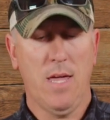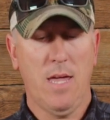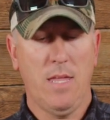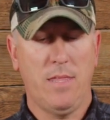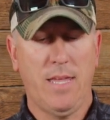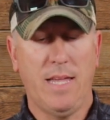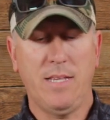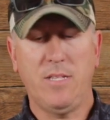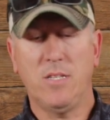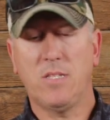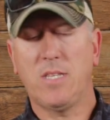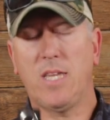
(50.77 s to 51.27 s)

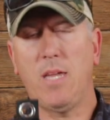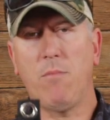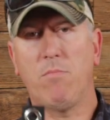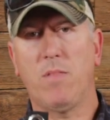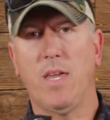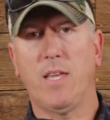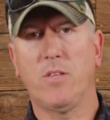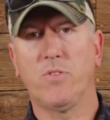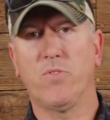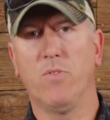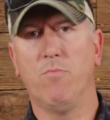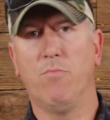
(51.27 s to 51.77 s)
They just keep
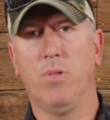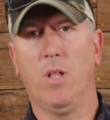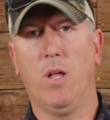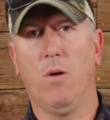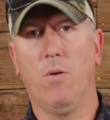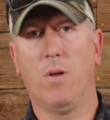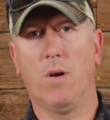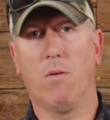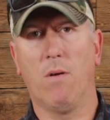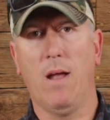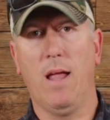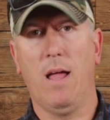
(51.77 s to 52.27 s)
things from
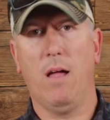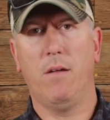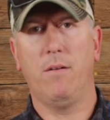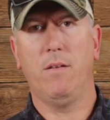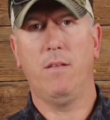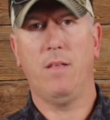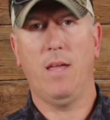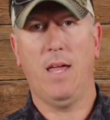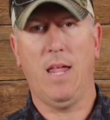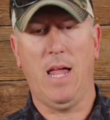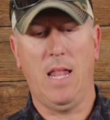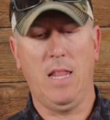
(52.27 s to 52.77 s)
blowing around.
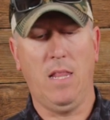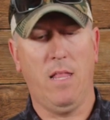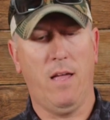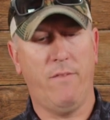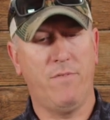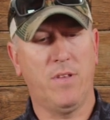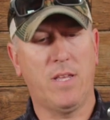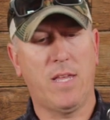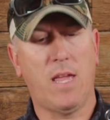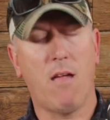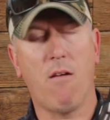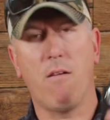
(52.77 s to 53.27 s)
I
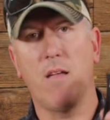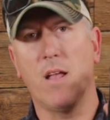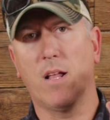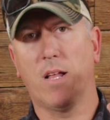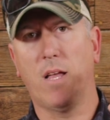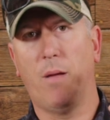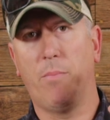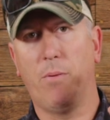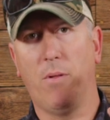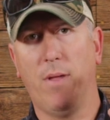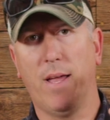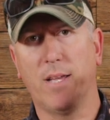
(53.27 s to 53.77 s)
love to carry a
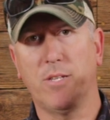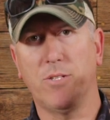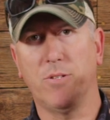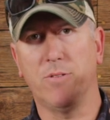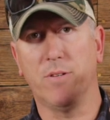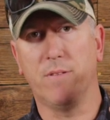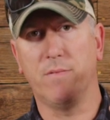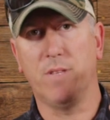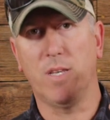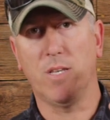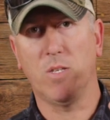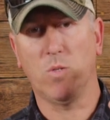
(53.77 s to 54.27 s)
couple
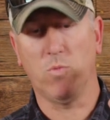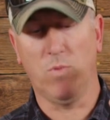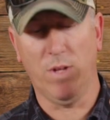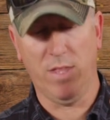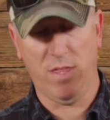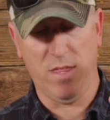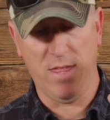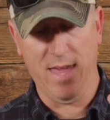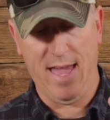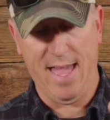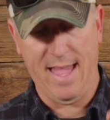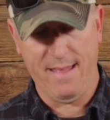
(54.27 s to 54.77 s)
extra of these
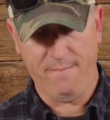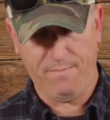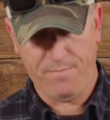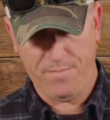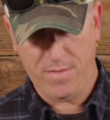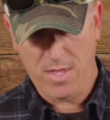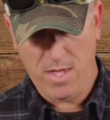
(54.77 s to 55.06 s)
with that.